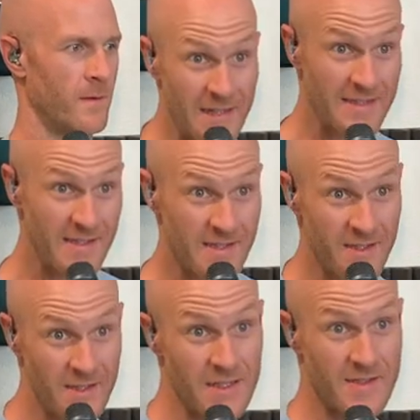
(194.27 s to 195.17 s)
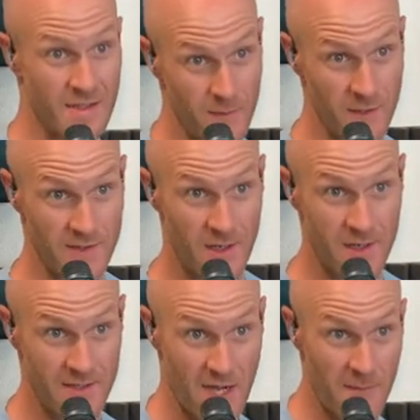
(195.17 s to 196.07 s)
Let's listen to these cymbals
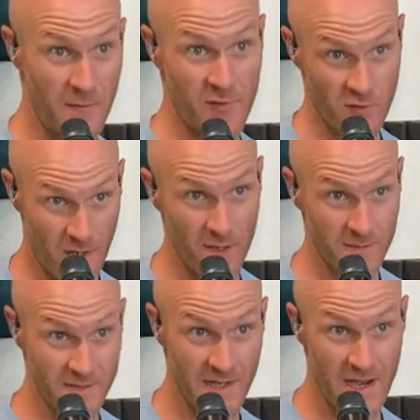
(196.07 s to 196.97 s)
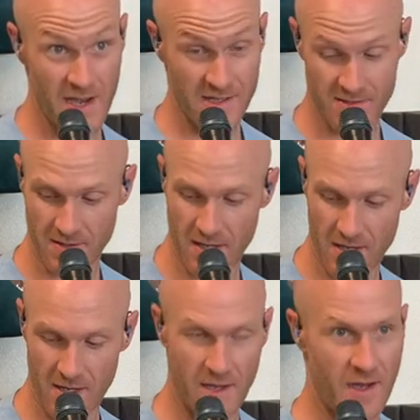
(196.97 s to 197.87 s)
on top of drums as uh,
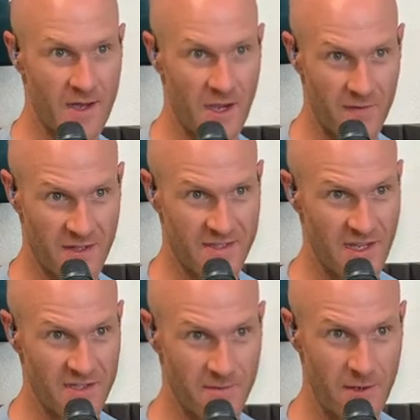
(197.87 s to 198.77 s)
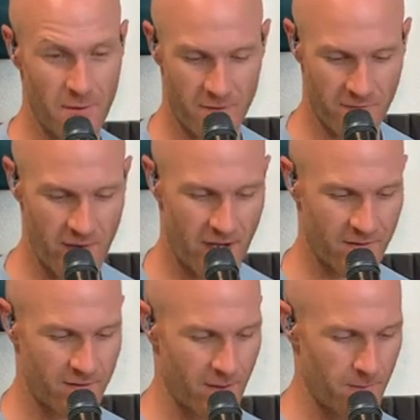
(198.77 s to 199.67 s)
uh, kind of an accessory or an effect.
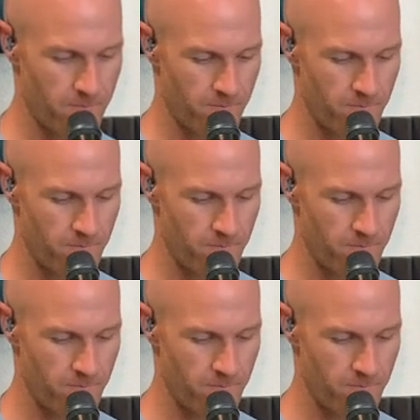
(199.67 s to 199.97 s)
So.